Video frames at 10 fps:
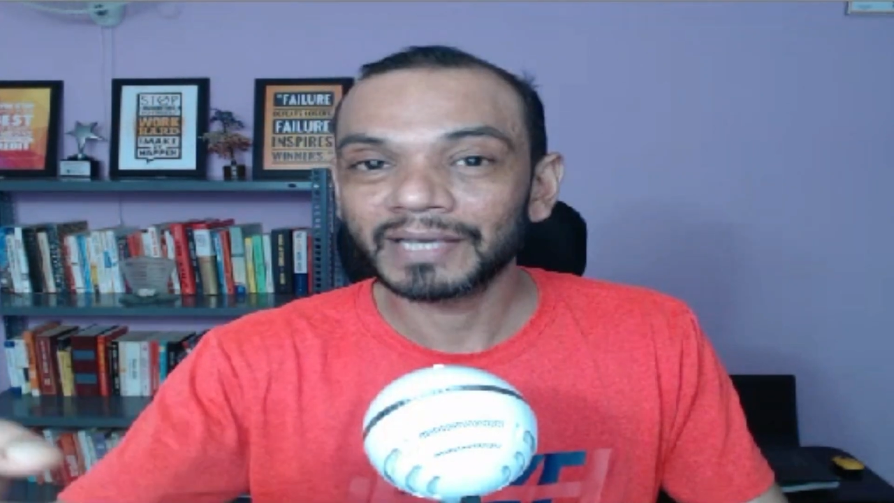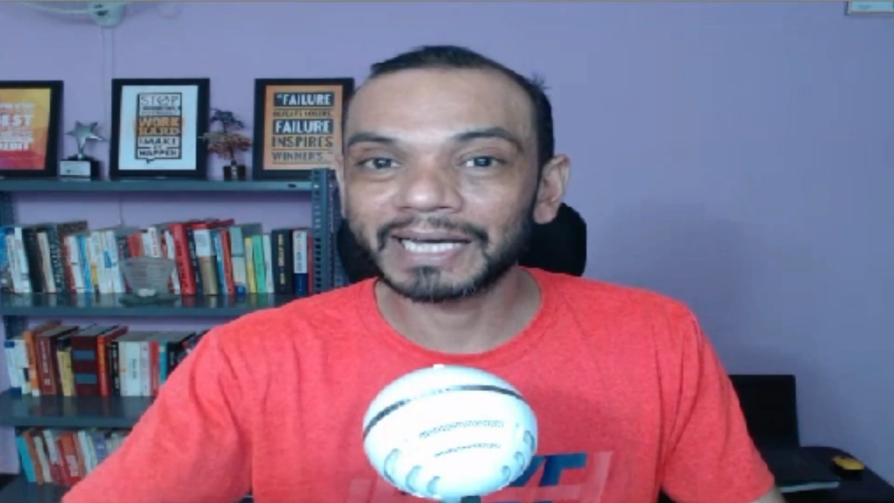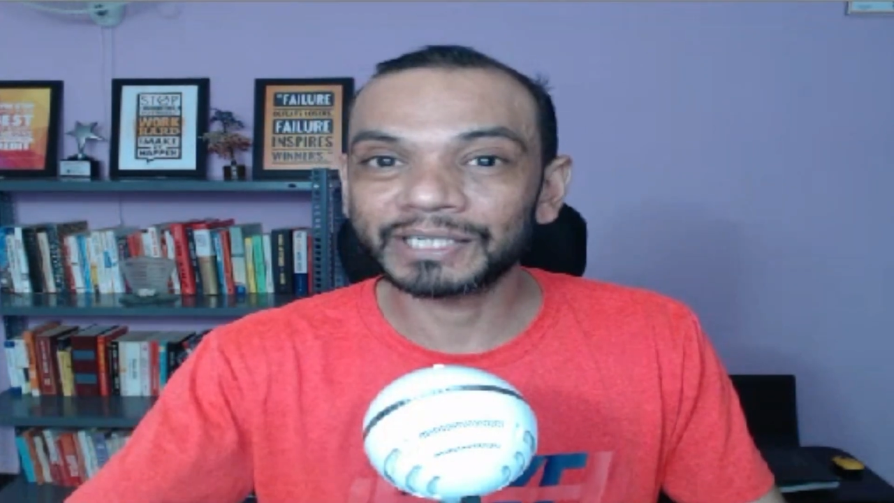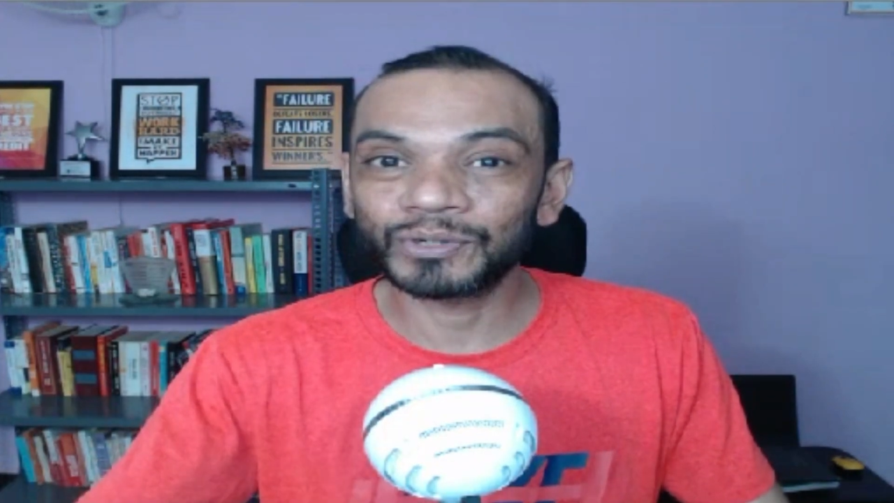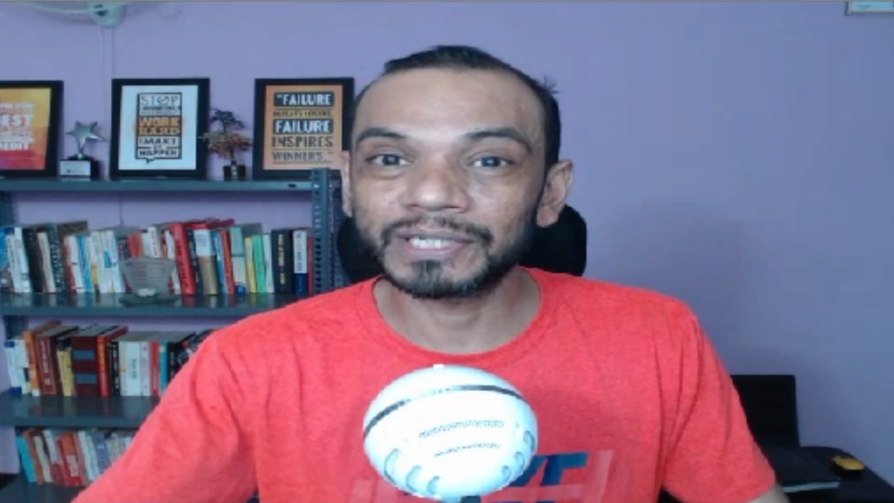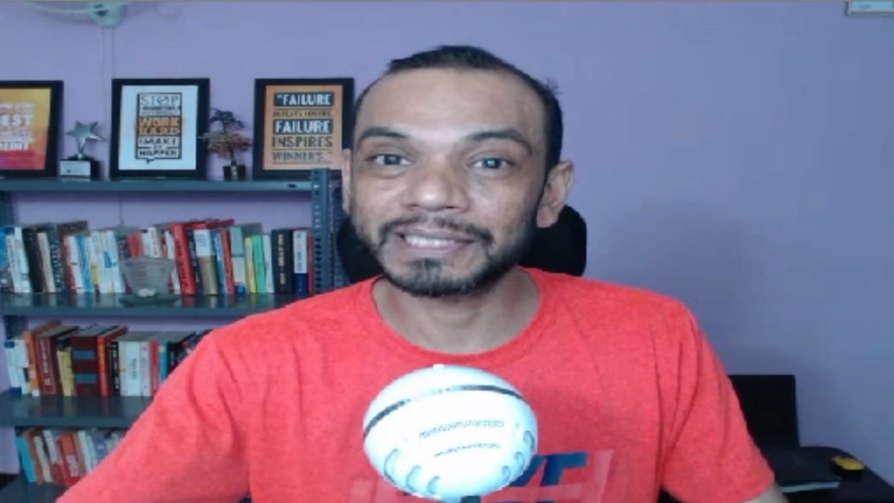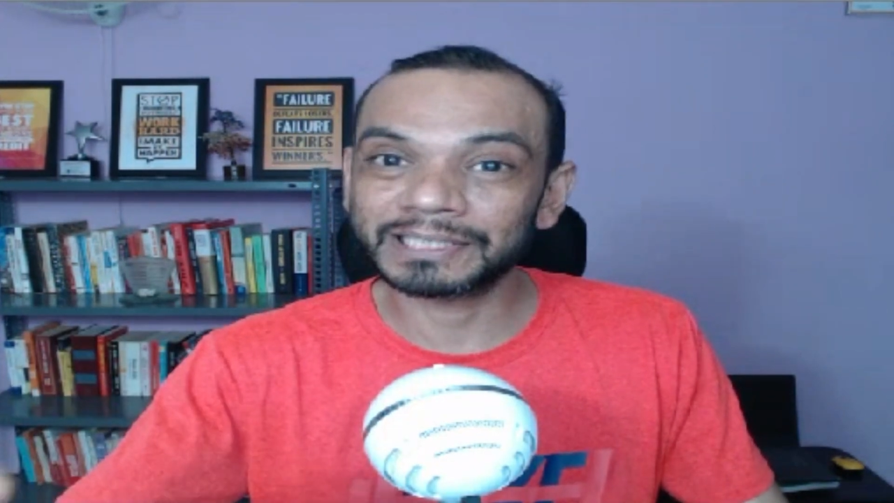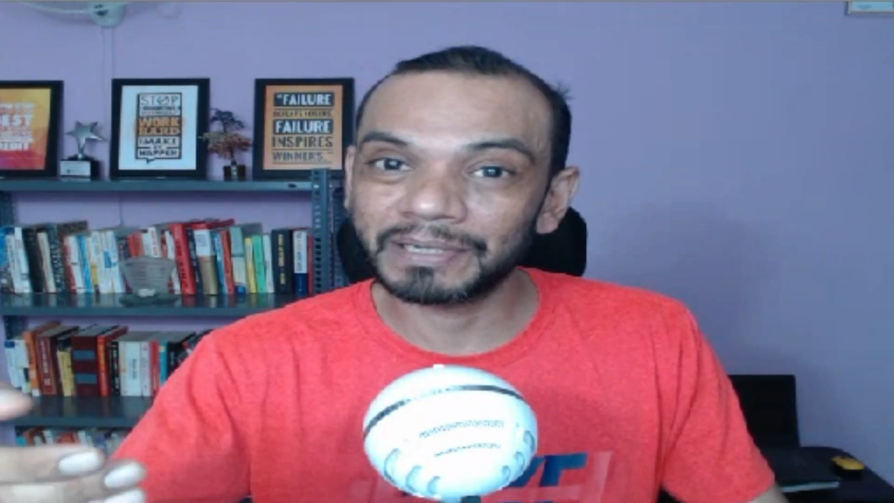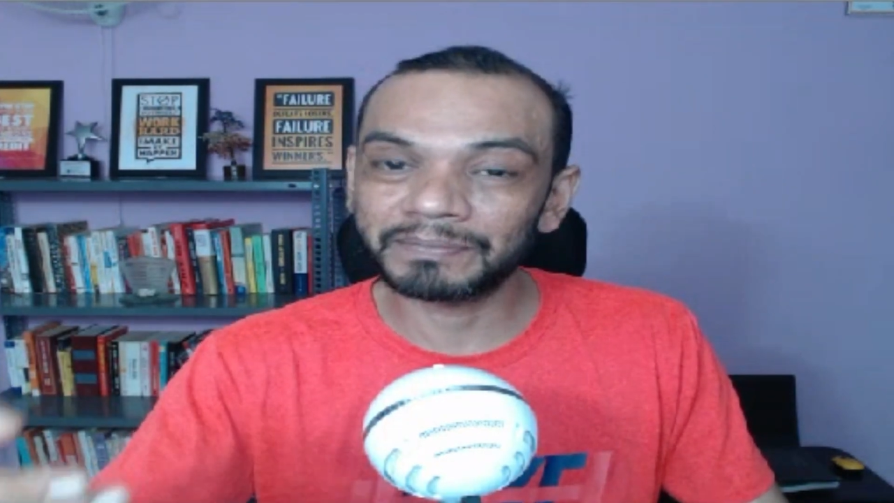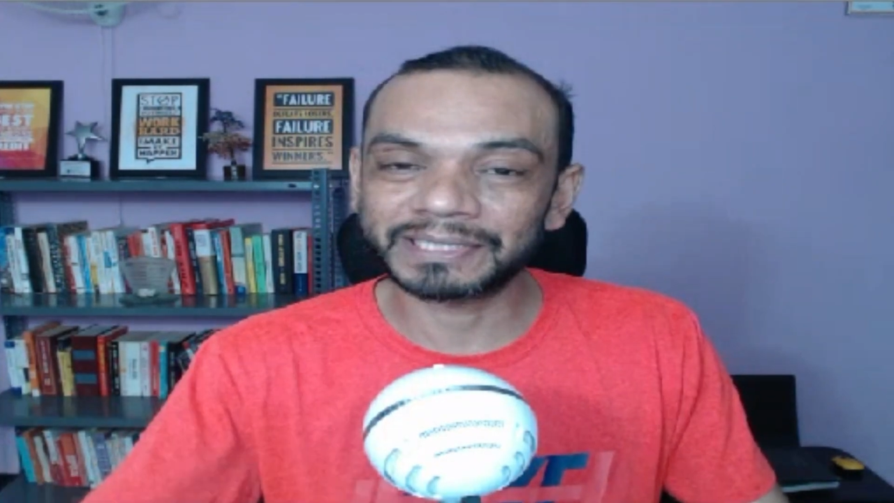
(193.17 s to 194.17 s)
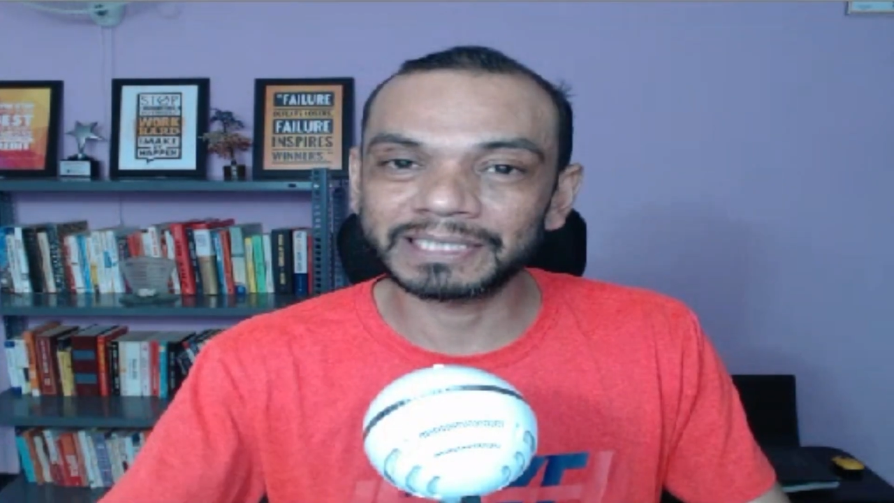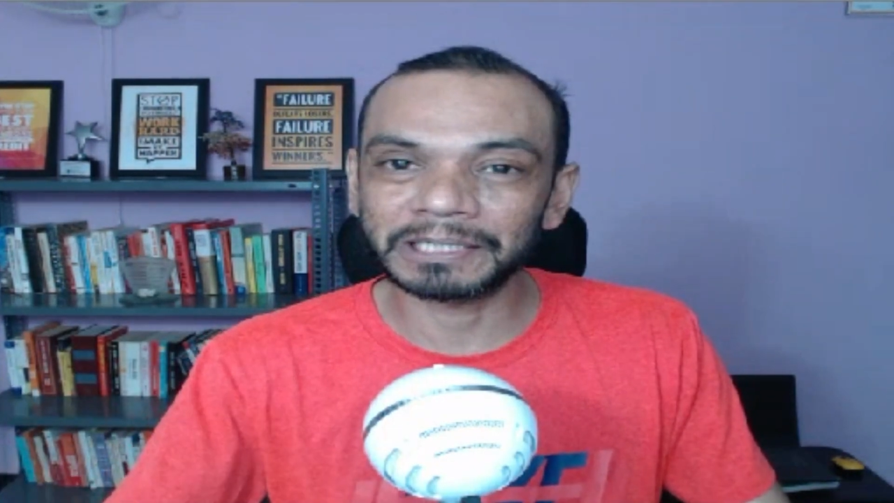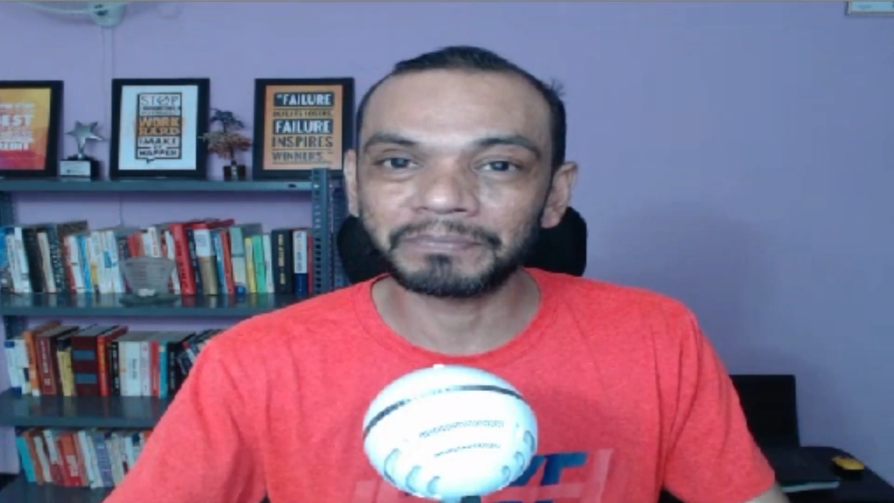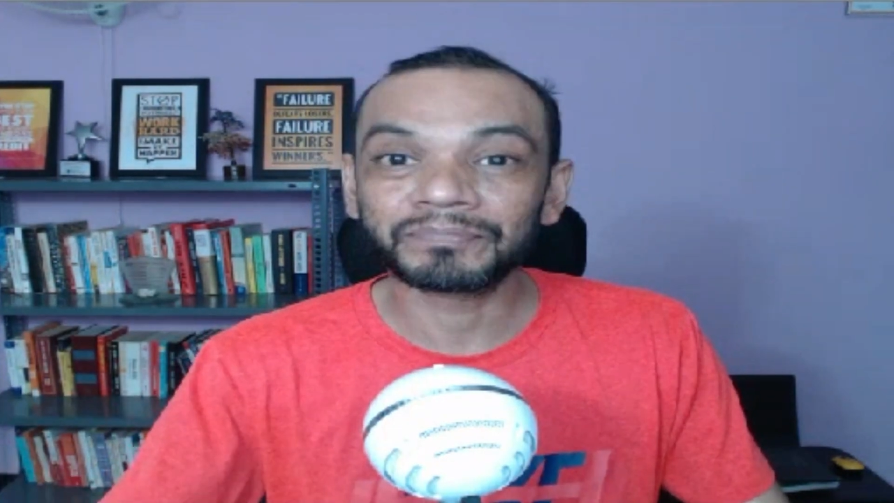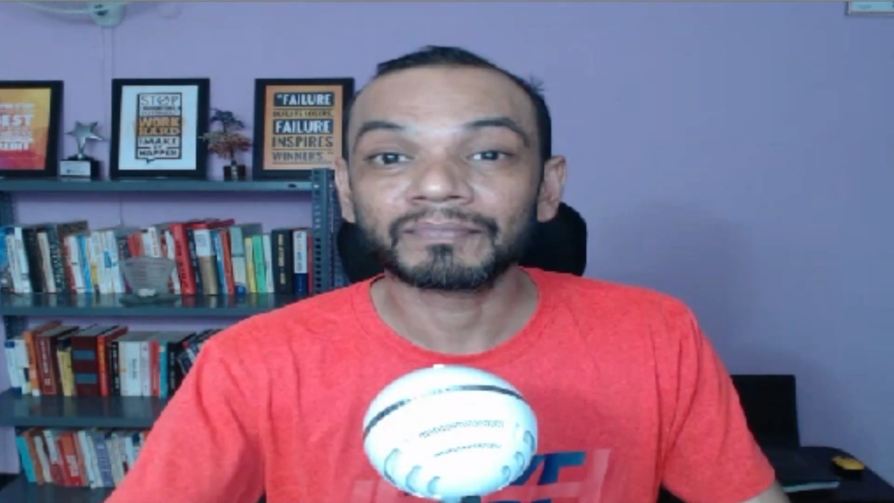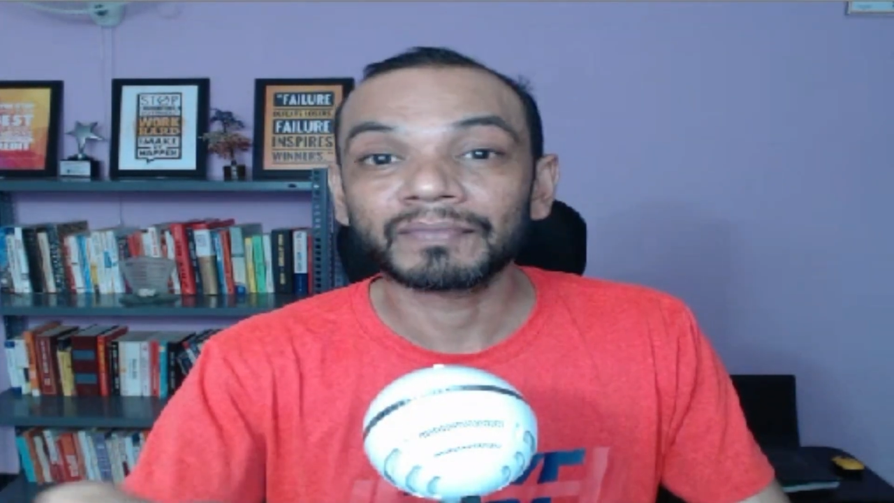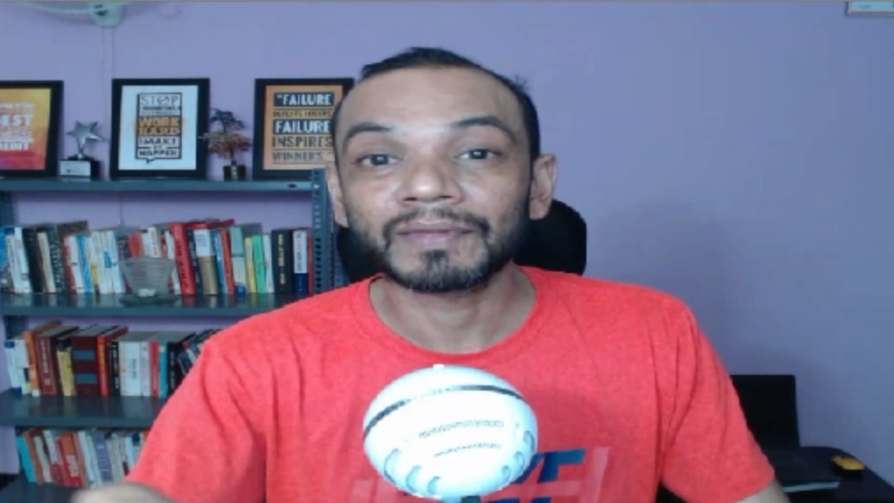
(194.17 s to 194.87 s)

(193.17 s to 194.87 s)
and 26 may be C.